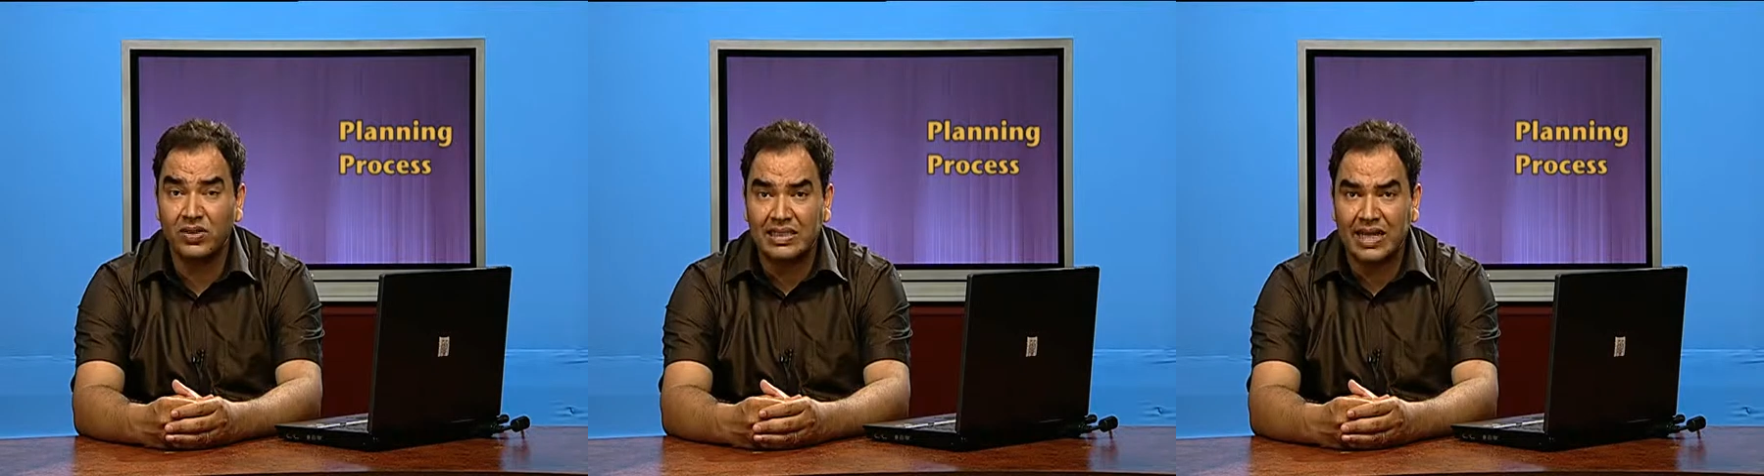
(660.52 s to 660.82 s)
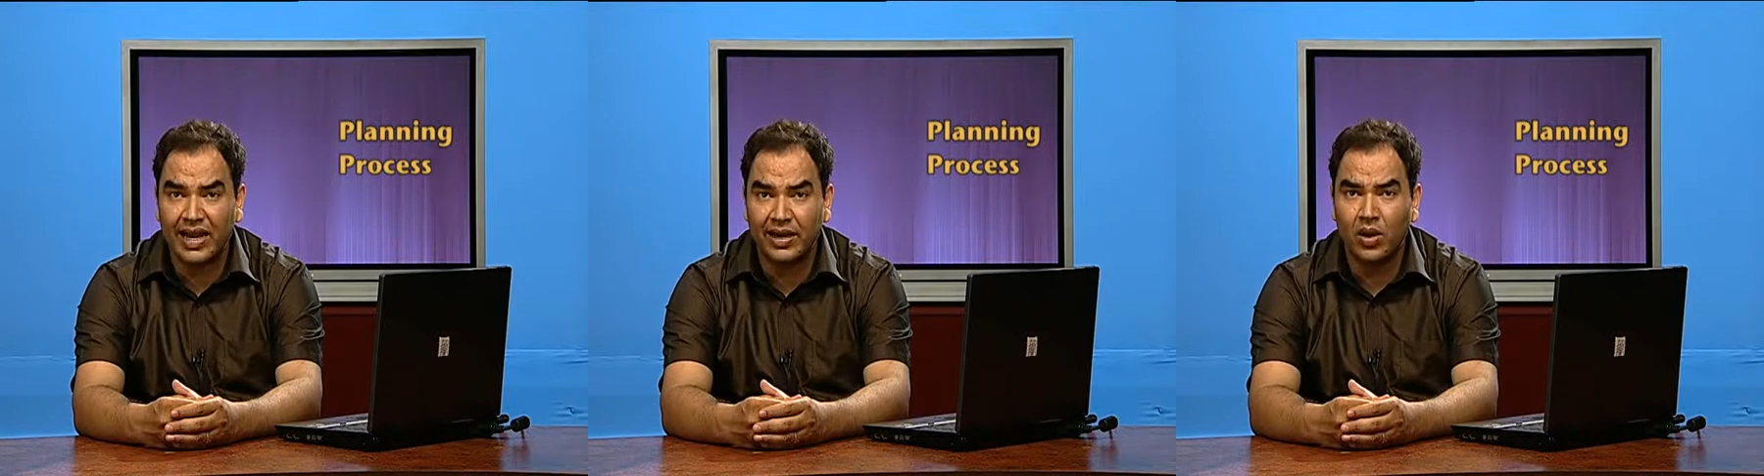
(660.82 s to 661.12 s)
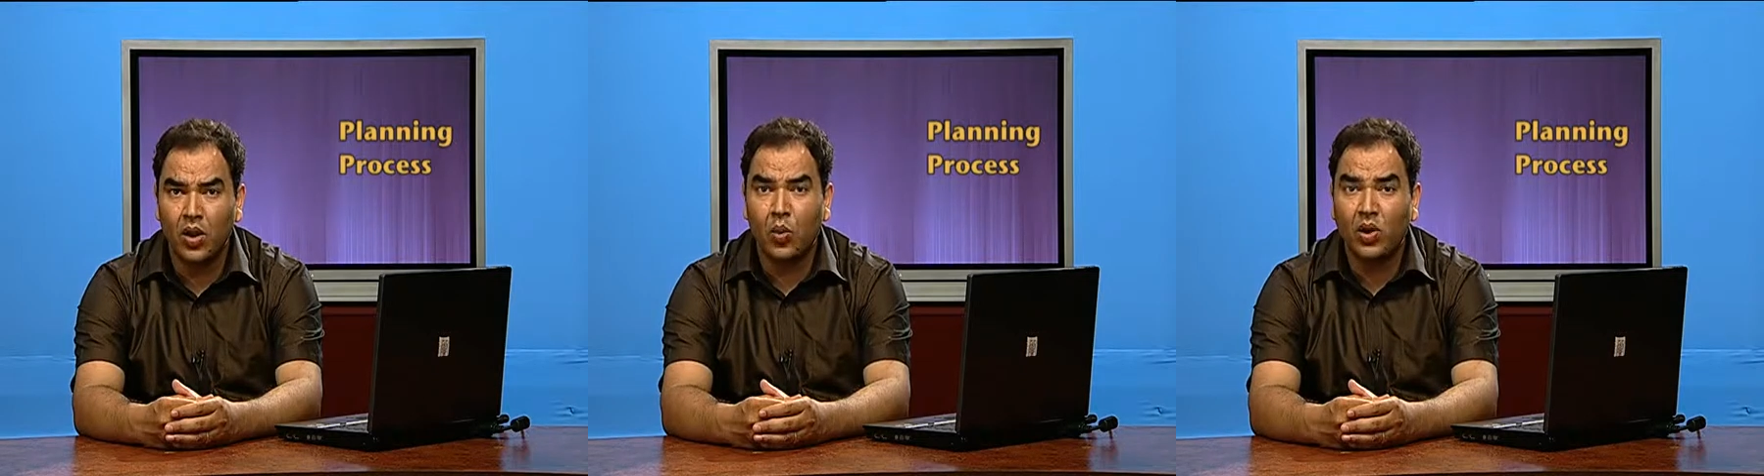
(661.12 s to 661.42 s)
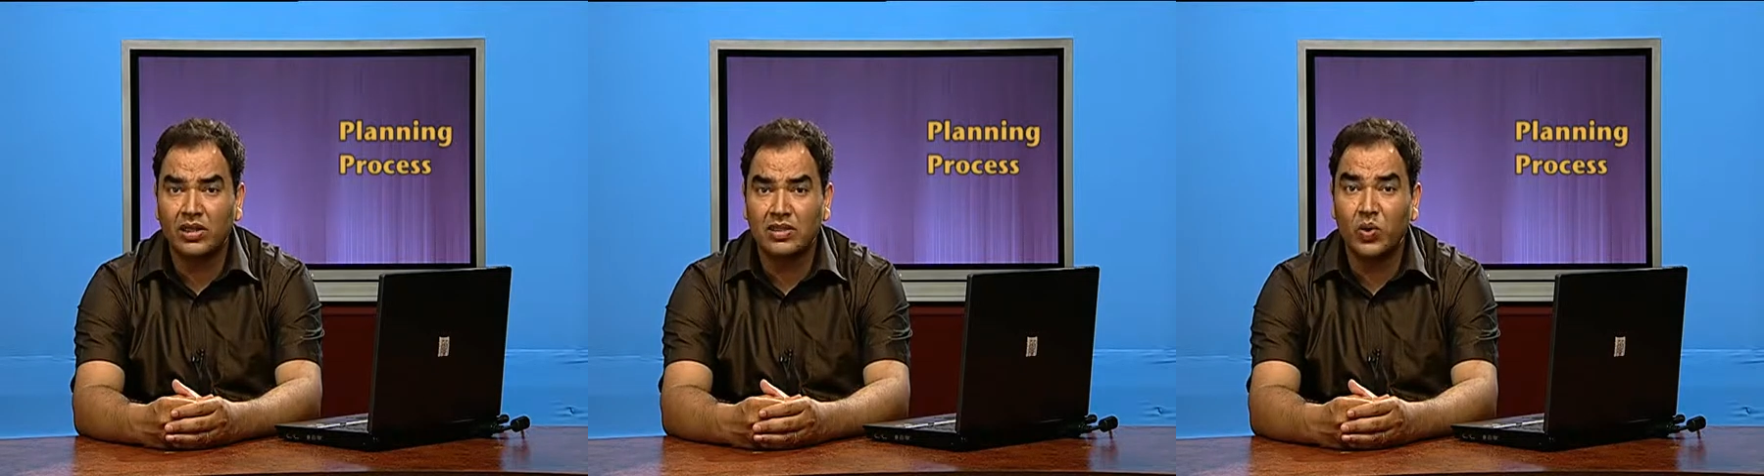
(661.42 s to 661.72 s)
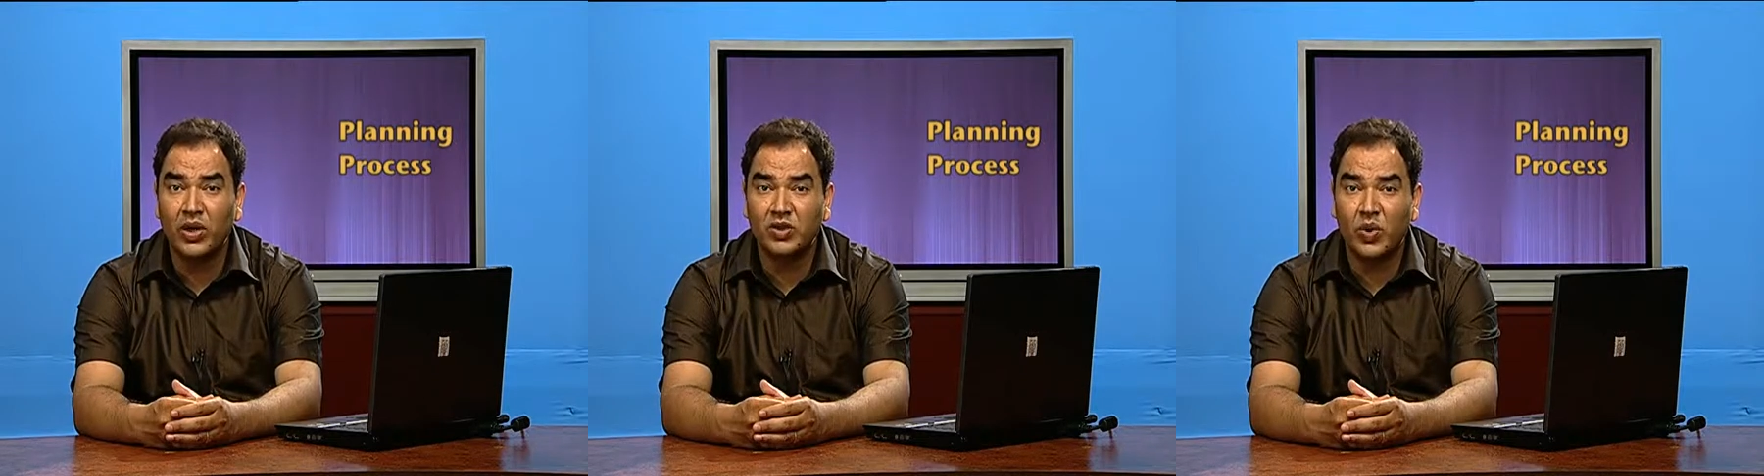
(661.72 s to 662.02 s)
decide what is
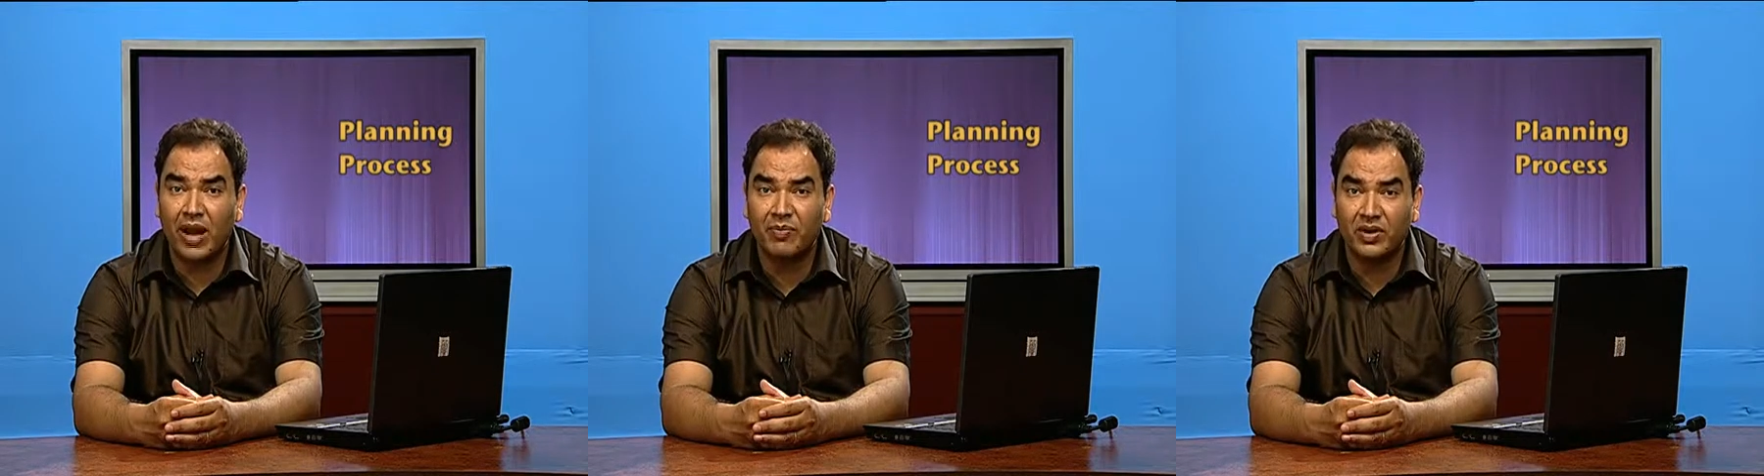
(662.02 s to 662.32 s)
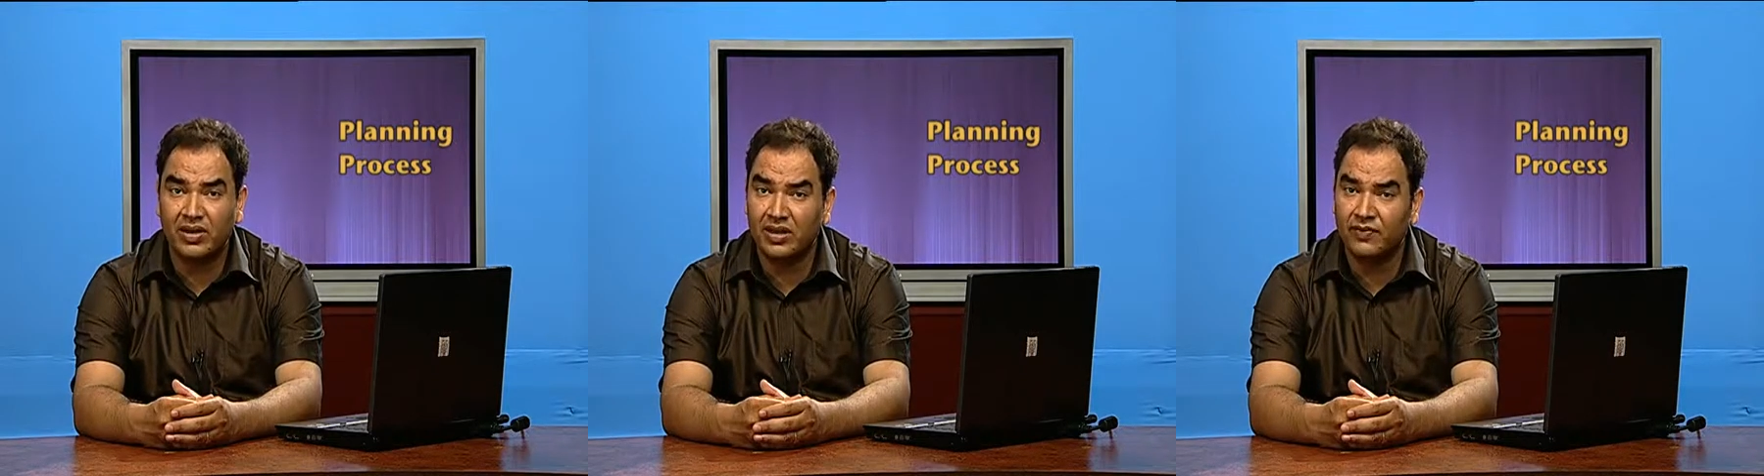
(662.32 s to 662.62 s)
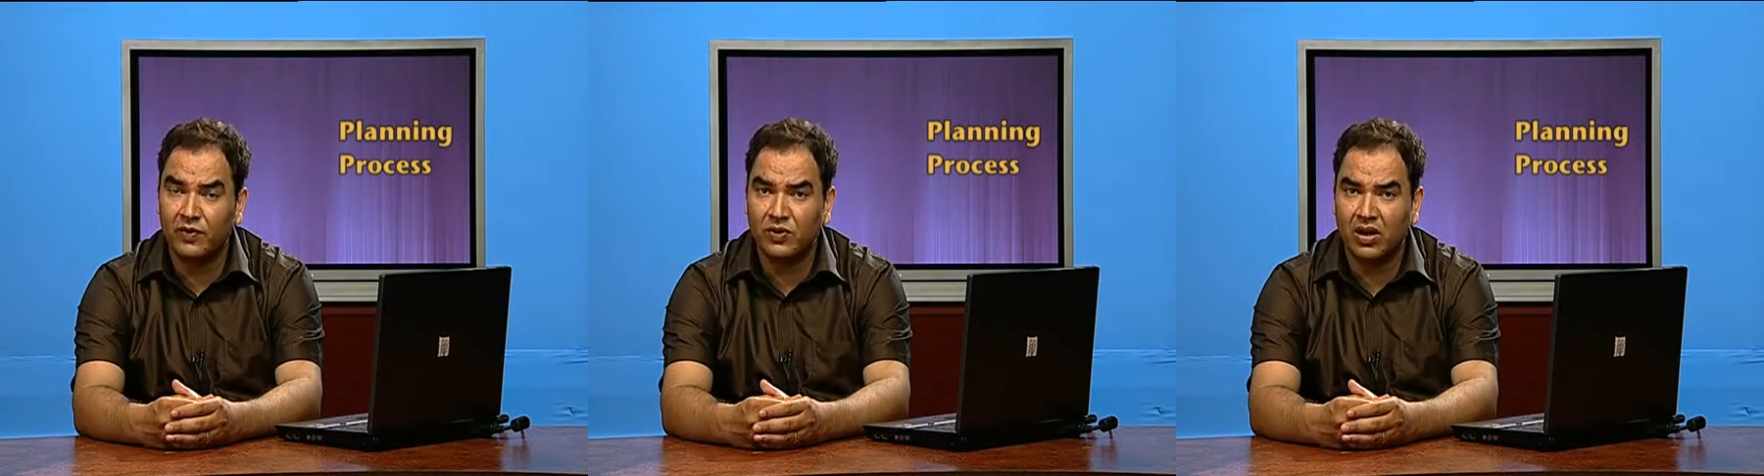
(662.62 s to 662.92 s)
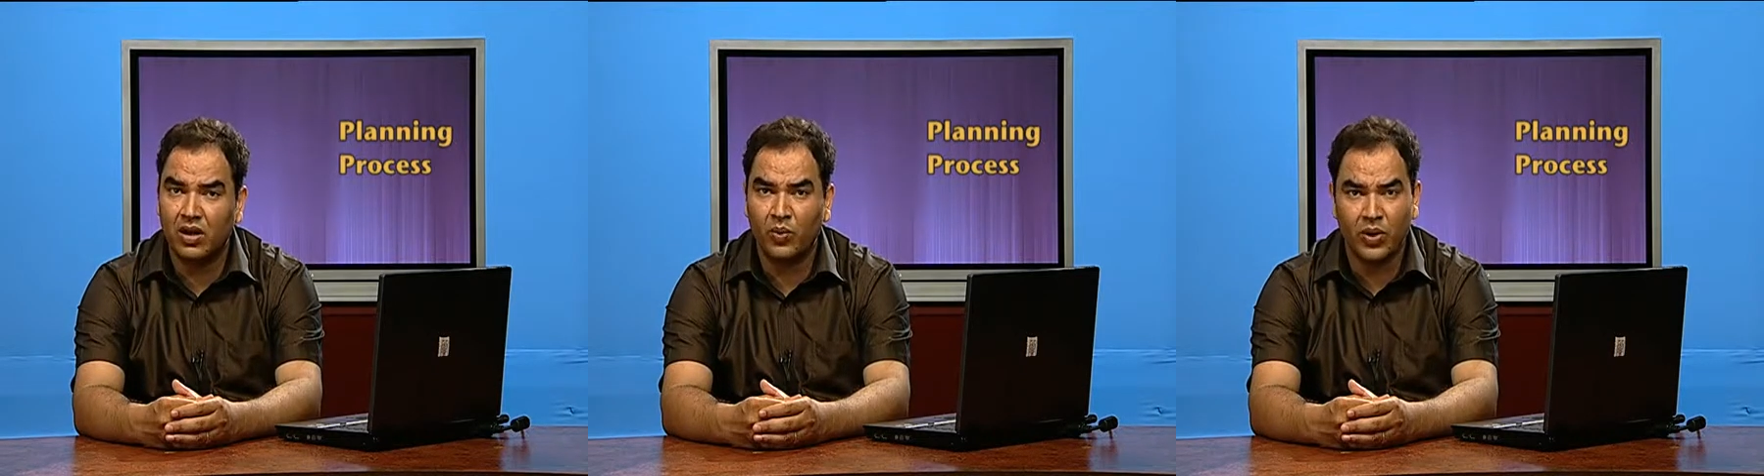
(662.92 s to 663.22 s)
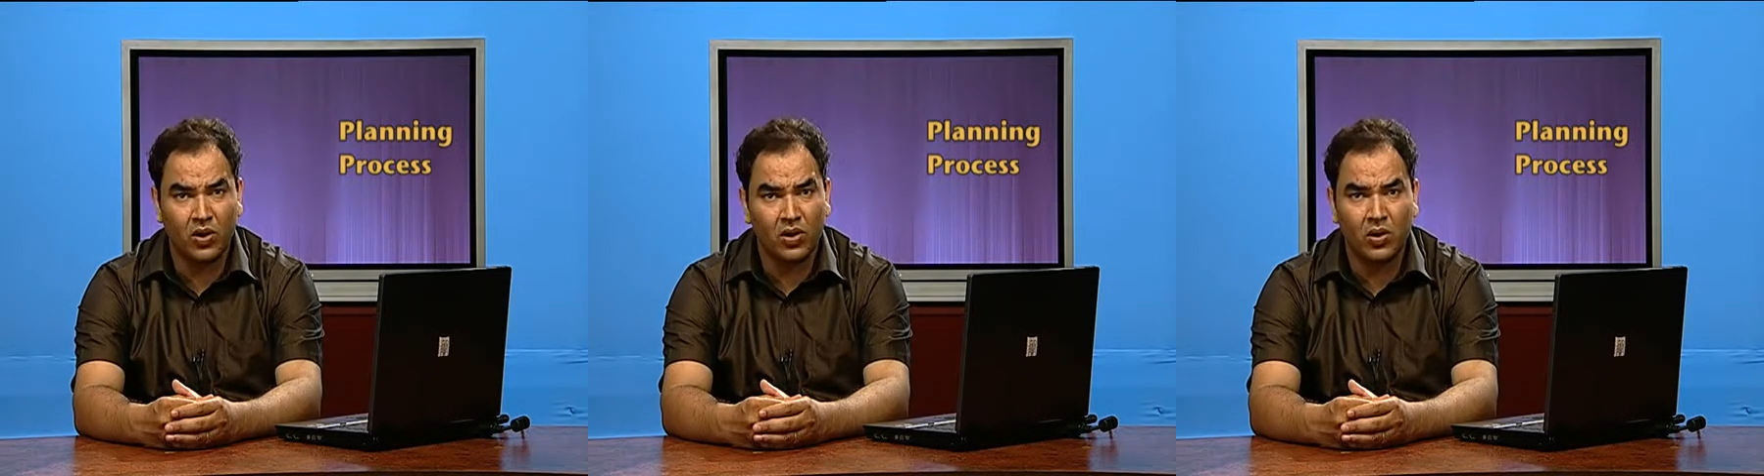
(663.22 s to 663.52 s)
going to happen in the future. We
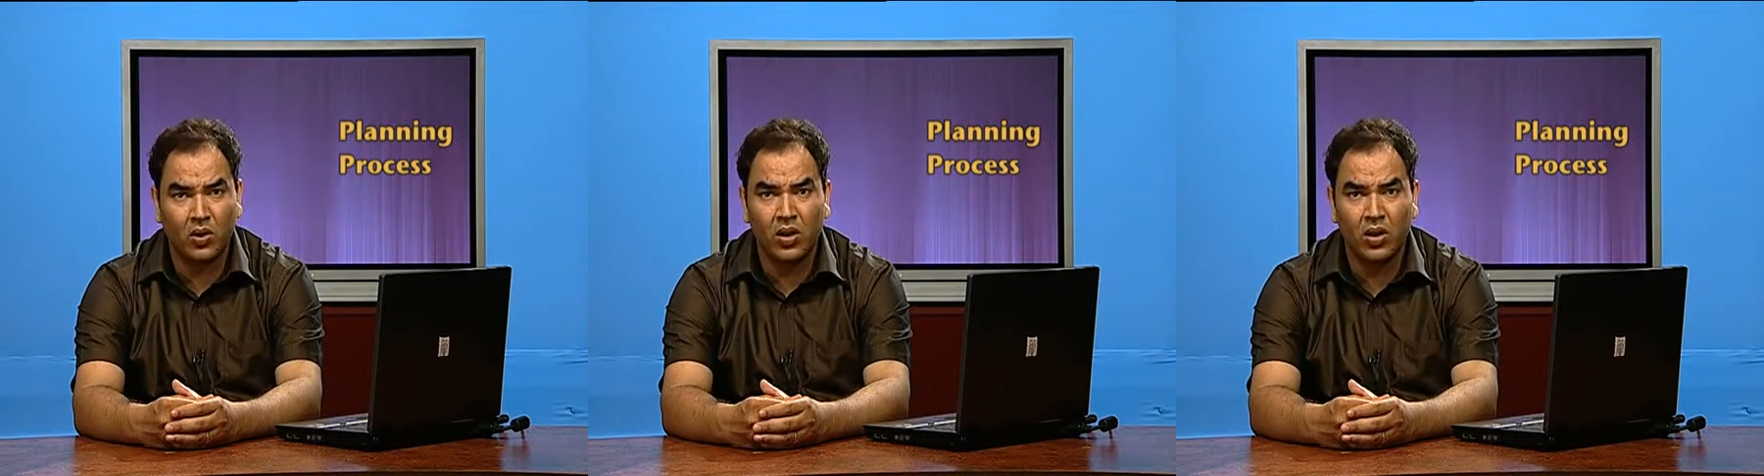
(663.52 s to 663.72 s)
all know